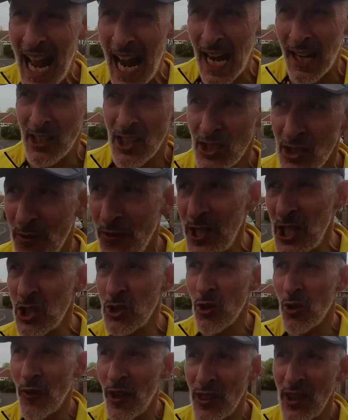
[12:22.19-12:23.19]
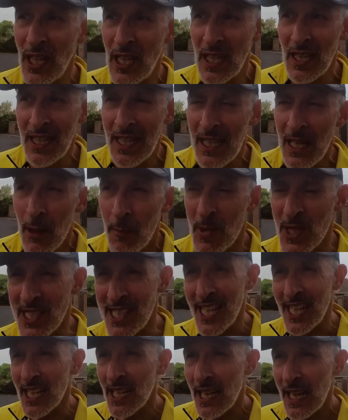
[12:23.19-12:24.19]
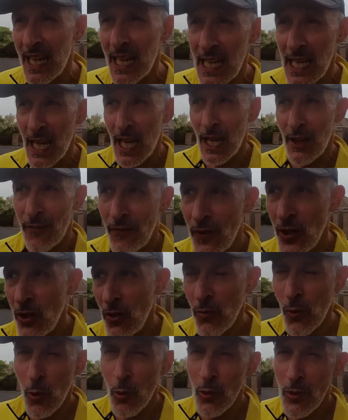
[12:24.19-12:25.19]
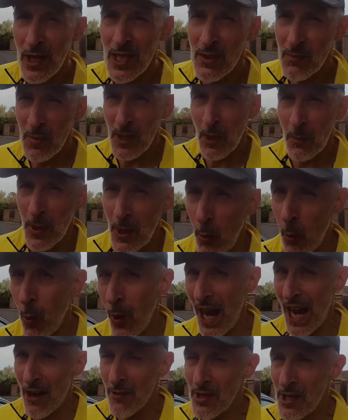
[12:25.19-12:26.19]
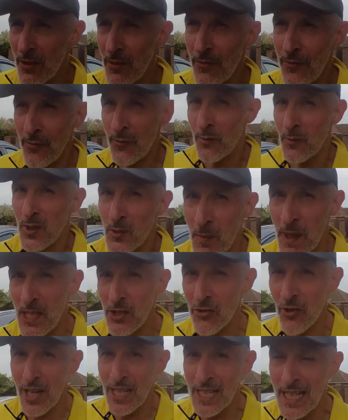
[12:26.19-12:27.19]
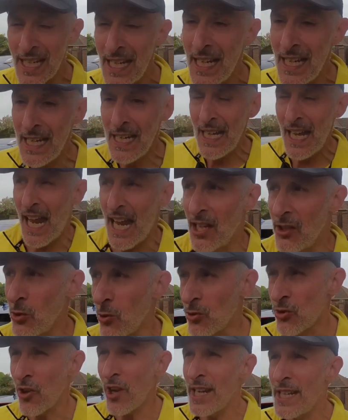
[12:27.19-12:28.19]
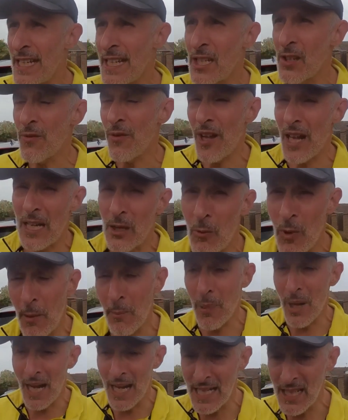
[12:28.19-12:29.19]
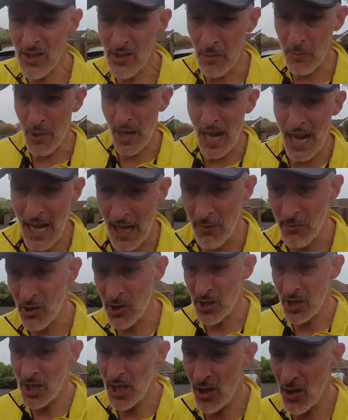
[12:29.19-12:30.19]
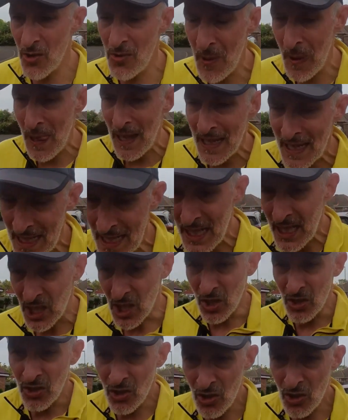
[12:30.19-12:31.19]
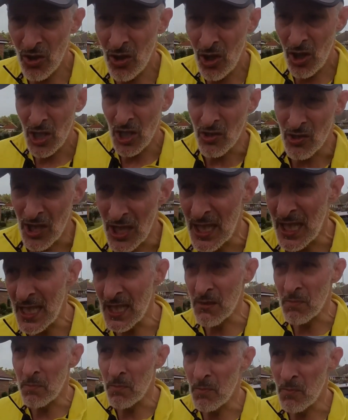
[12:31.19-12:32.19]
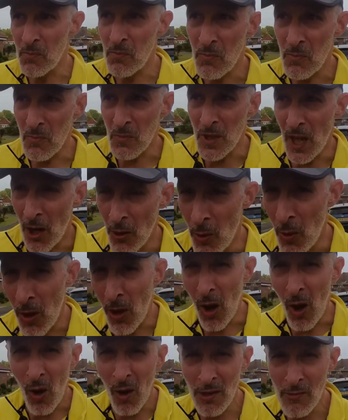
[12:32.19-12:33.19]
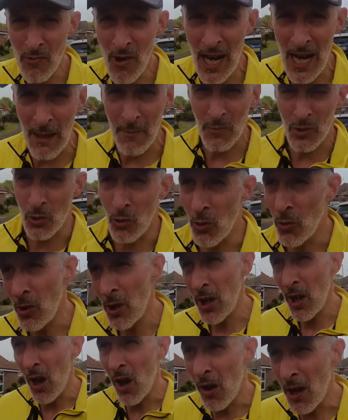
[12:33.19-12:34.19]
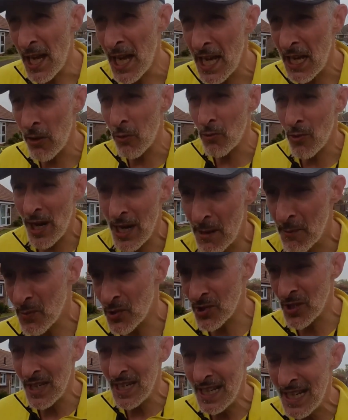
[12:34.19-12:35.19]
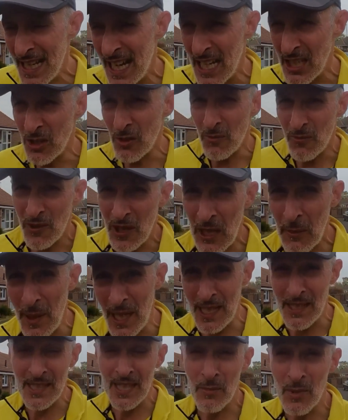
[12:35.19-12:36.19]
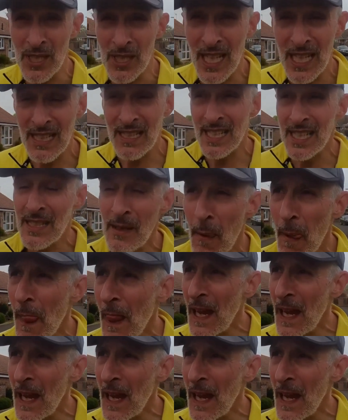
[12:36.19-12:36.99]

And just to finish off, I think particularly if you've always been a bit wary of speed training and your training is fairly one paced, and perhaps, you know, you see these, you know, high reps or heel reps and you feel a bit intimidated,